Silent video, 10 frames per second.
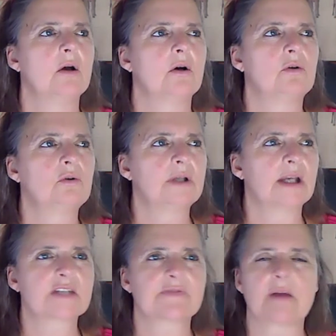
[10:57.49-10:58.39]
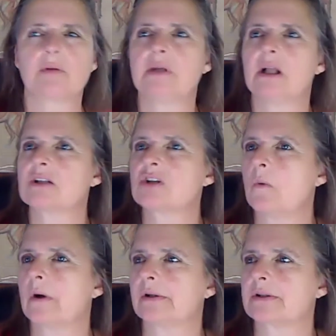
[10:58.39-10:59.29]
Who gets fibromyalgia?
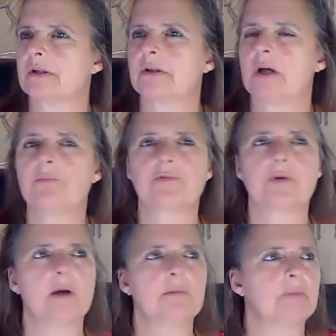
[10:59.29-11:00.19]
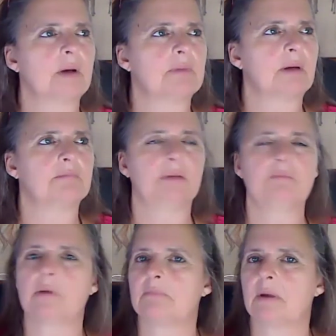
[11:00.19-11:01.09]
Where does it come from? Bum, bum,
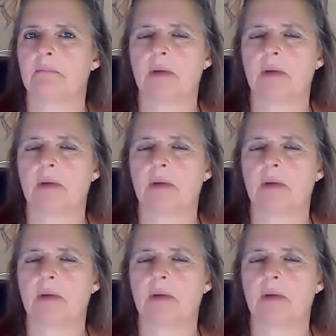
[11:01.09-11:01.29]
bim, bum, bum,